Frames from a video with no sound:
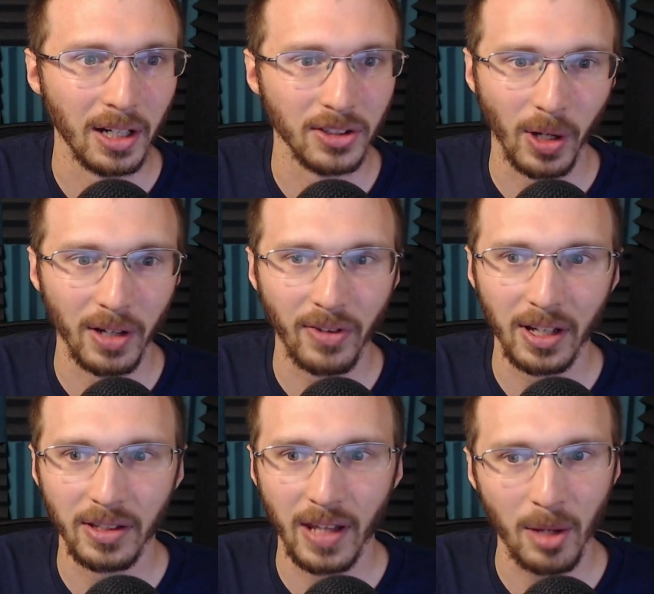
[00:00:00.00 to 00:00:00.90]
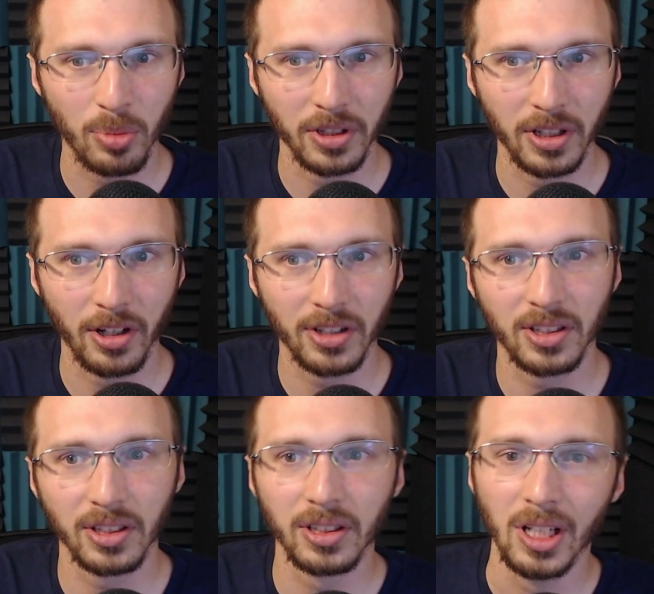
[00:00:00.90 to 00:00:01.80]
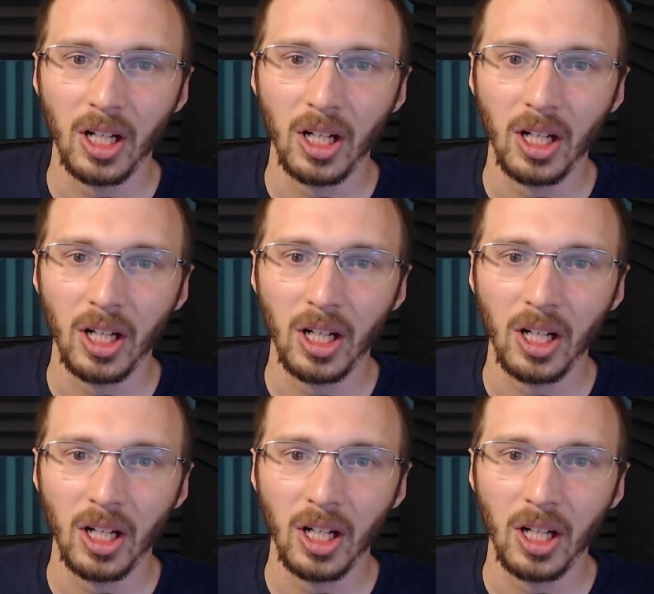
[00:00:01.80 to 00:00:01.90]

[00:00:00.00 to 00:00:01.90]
So I find that pretty interesting.